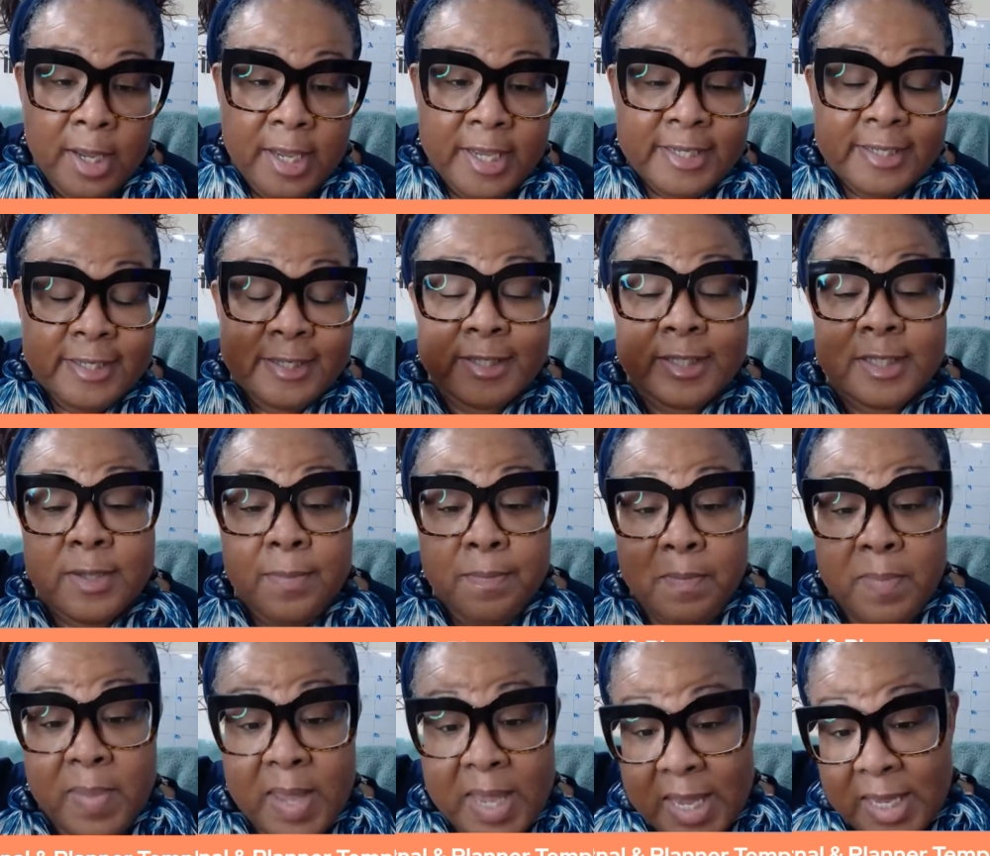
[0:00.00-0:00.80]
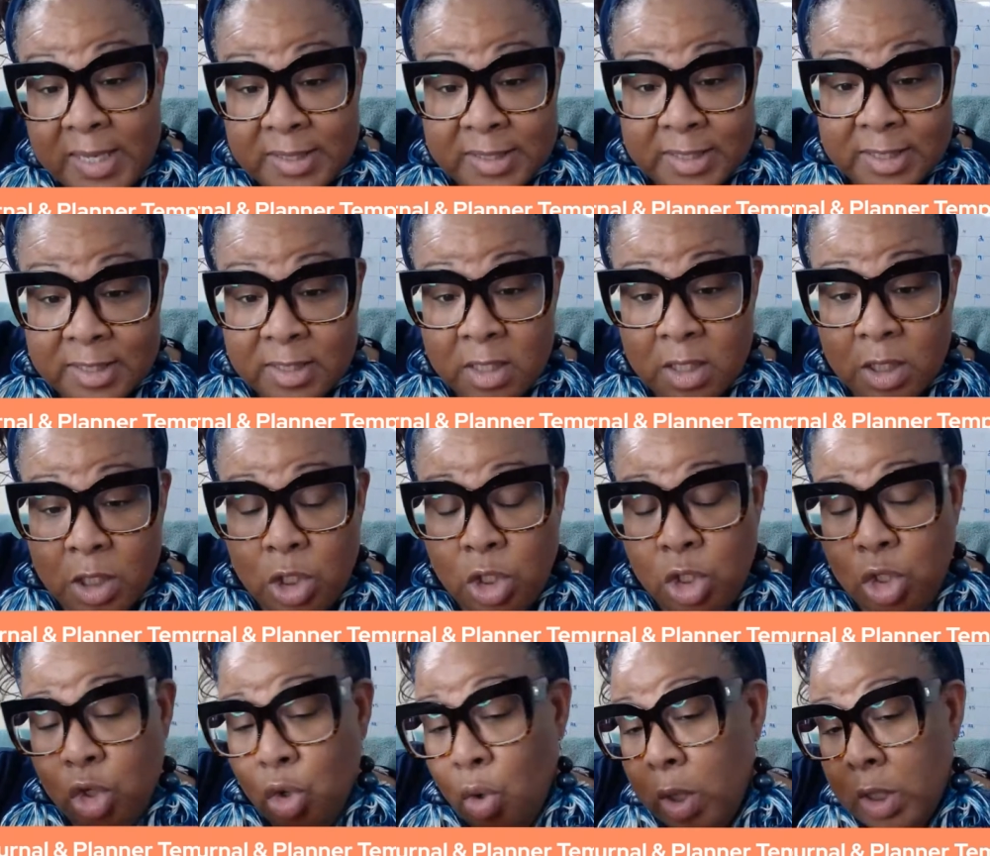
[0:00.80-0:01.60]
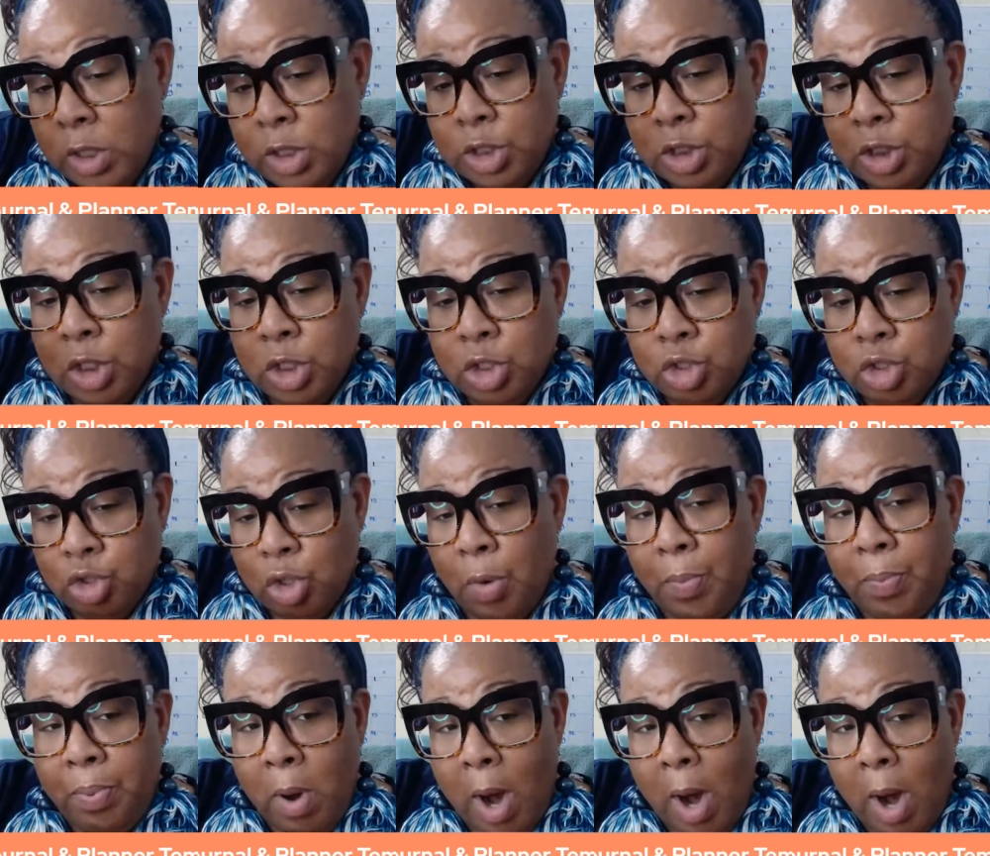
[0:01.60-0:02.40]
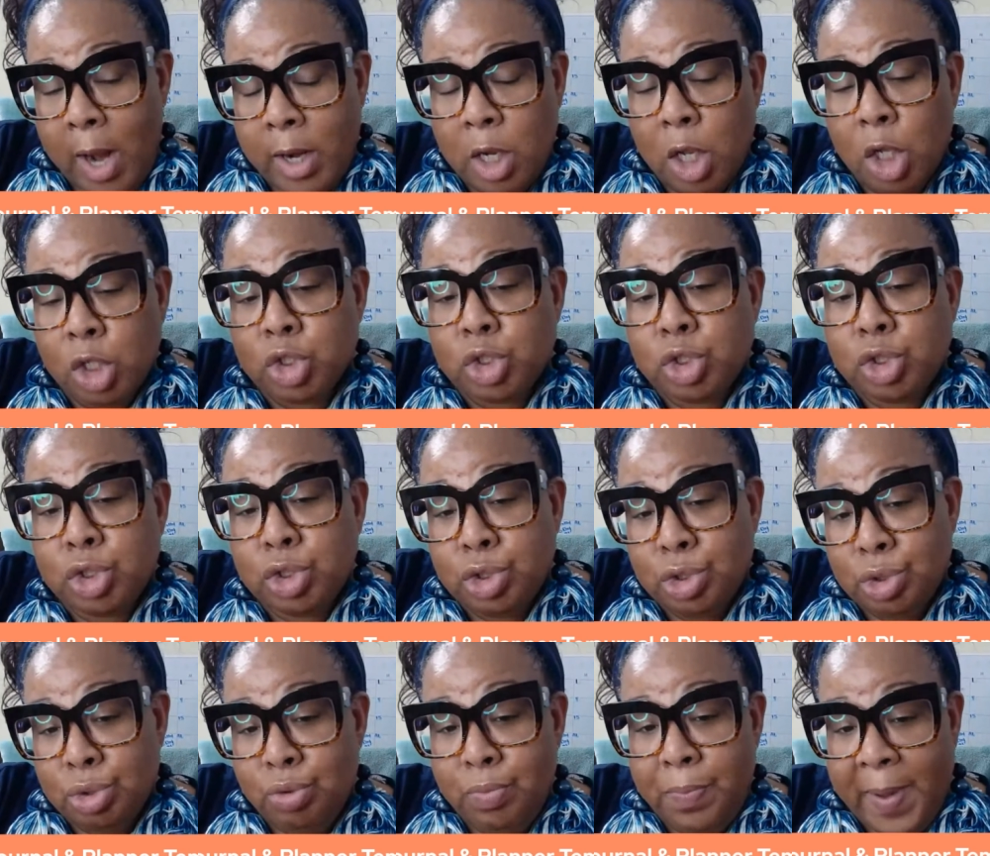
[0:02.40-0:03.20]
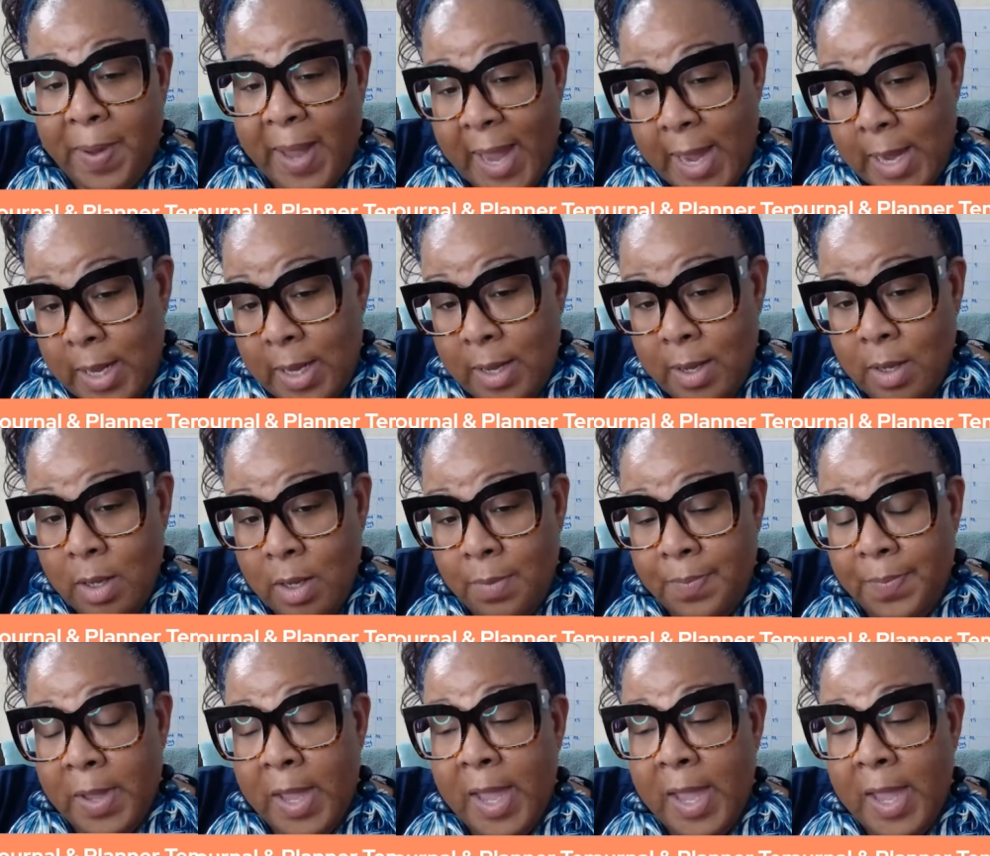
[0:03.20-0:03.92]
submit your digital products to PayHip,